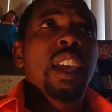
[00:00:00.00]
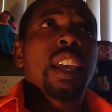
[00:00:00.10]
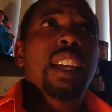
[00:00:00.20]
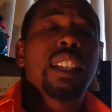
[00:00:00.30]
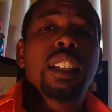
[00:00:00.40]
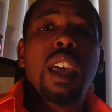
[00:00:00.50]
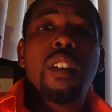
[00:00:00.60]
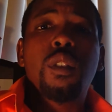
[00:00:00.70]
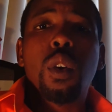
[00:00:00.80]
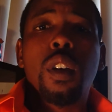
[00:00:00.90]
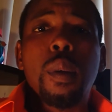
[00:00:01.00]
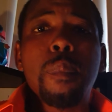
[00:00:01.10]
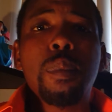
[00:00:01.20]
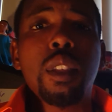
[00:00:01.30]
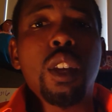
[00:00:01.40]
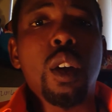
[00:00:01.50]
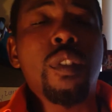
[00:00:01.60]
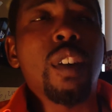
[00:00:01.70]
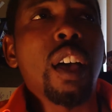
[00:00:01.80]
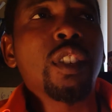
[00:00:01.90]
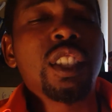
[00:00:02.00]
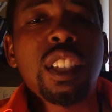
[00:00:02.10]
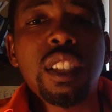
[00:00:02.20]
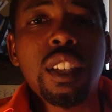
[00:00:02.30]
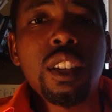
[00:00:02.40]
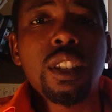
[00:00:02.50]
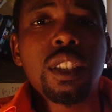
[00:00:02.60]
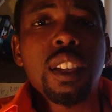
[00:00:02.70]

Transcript: And I did that for 5 or 6 years.